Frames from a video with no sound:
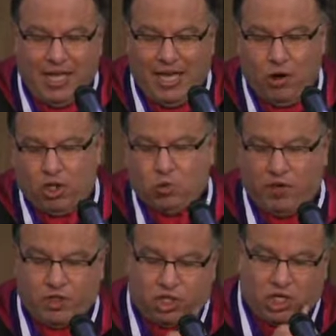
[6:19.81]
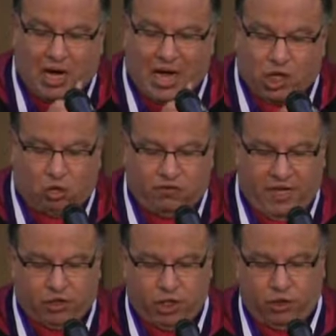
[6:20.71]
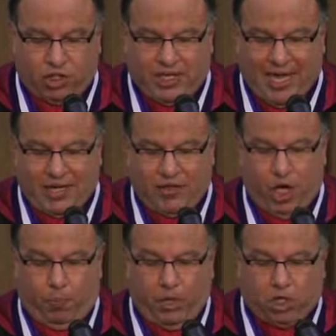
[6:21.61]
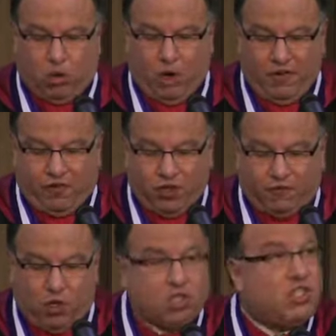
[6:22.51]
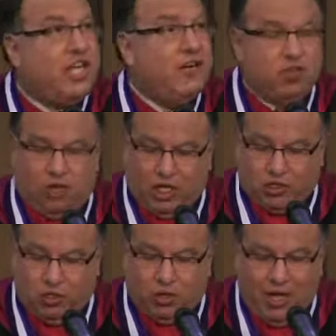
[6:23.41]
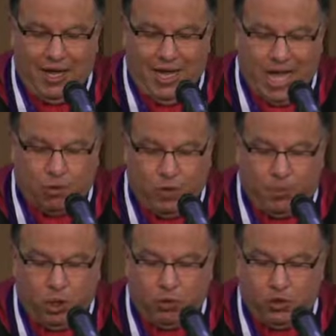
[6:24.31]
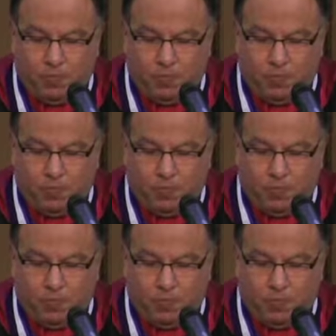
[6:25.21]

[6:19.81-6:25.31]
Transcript: Here is what the Chicago Legal News said in the obituary for the first dean of the law school, Henry Booth,